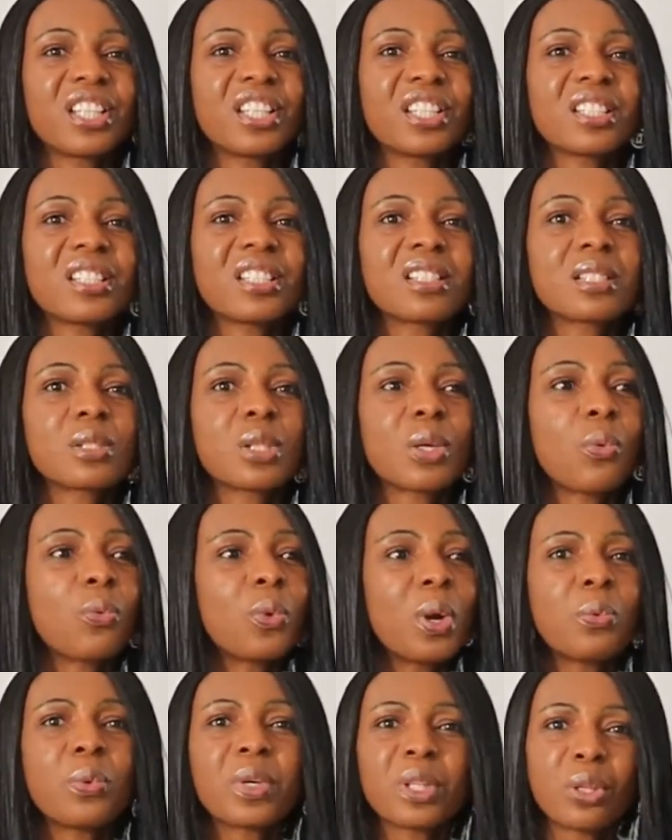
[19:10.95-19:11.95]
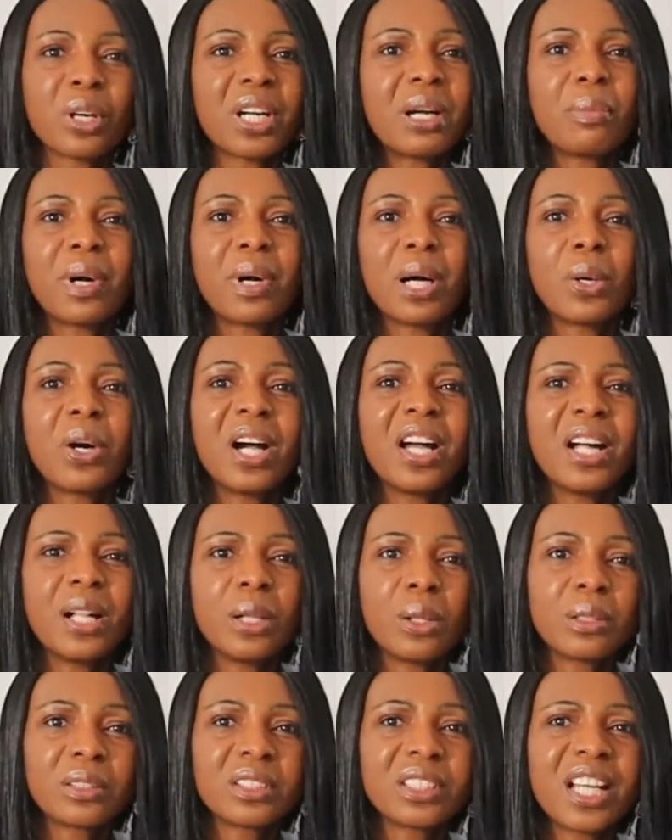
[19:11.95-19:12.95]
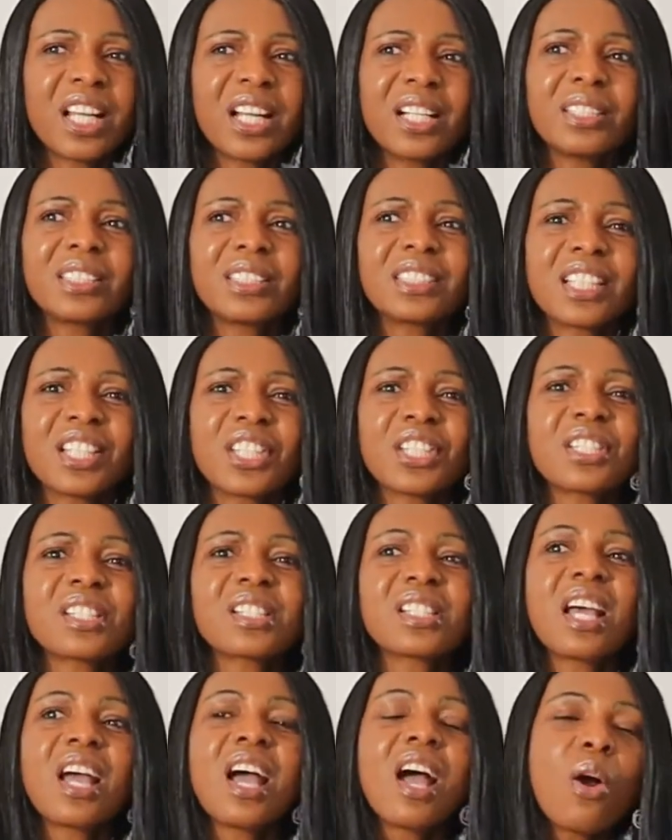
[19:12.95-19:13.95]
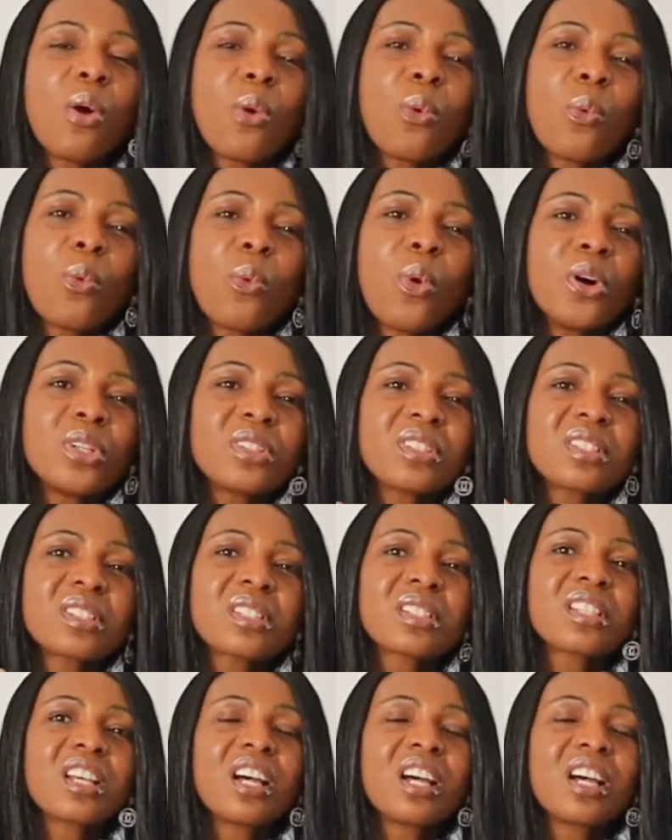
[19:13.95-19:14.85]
It's when we talk about health is what